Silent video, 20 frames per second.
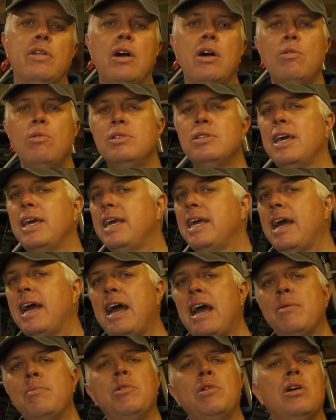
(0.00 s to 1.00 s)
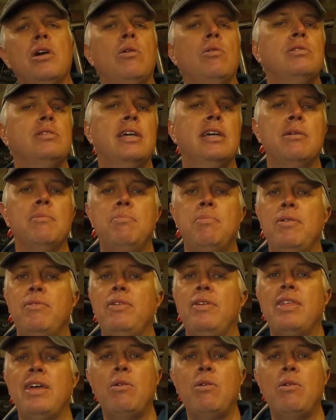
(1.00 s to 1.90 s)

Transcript: I would take a hammock, I would take a bivy.